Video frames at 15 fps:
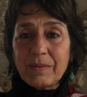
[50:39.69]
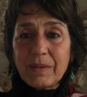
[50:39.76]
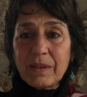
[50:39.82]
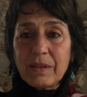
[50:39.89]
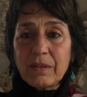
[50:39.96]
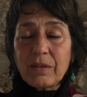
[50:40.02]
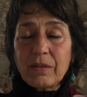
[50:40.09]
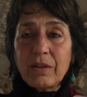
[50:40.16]

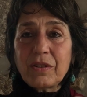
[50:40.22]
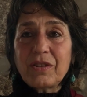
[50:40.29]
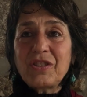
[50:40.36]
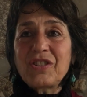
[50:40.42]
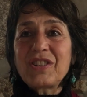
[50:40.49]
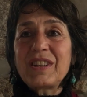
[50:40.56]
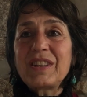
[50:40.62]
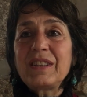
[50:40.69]
Yeah, the
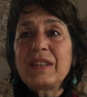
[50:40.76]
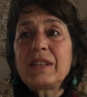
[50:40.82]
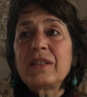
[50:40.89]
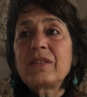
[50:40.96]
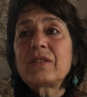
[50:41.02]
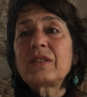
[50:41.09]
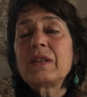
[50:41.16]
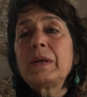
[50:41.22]
oxygen
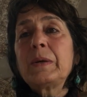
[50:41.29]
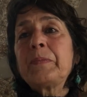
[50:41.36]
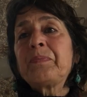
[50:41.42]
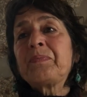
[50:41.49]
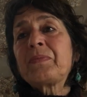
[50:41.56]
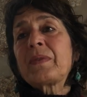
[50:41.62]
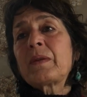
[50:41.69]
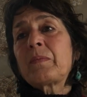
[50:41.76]
is
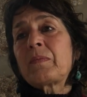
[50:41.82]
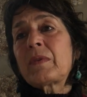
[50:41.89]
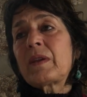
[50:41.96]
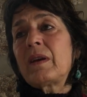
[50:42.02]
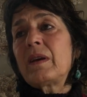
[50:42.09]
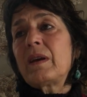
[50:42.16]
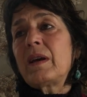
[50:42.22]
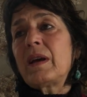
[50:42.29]

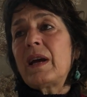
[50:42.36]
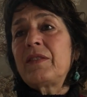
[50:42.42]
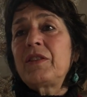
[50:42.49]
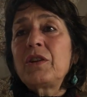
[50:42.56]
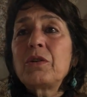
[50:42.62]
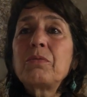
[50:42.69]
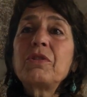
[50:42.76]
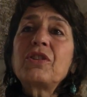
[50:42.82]
at the
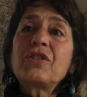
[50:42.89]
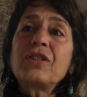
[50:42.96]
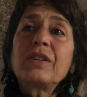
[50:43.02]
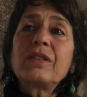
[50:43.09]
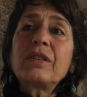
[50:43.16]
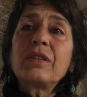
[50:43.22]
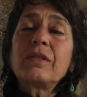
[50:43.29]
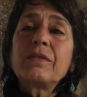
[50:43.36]
origin
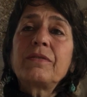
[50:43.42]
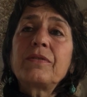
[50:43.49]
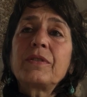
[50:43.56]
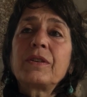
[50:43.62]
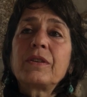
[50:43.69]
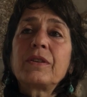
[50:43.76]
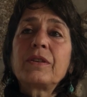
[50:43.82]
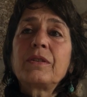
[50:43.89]
of
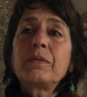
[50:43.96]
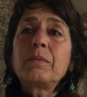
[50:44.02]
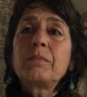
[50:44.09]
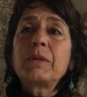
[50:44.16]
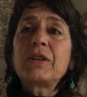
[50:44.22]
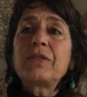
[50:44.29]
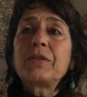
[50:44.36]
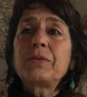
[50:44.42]

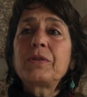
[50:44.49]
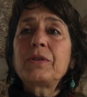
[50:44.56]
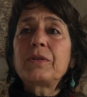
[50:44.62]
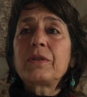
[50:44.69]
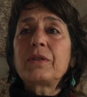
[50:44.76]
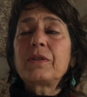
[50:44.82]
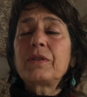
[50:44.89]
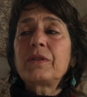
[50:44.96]

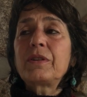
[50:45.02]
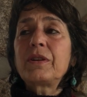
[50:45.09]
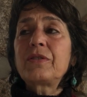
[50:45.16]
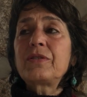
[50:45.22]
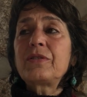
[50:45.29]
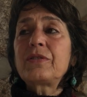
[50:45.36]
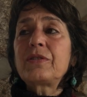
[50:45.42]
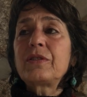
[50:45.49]
material
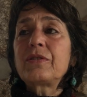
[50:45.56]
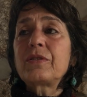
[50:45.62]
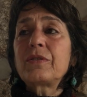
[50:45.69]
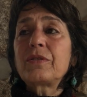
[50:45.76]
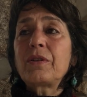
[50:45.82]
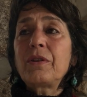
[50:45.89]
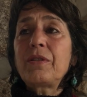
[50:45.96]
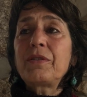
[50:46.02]
existence on Earth.